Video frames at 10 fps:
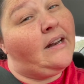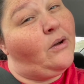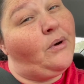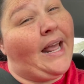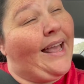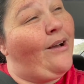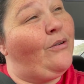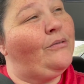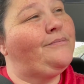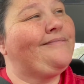know
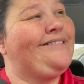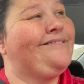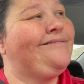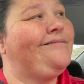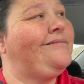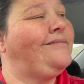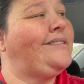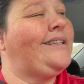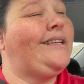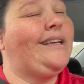now.
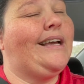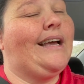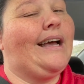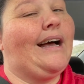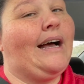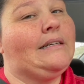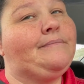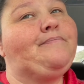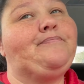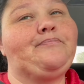Yeah.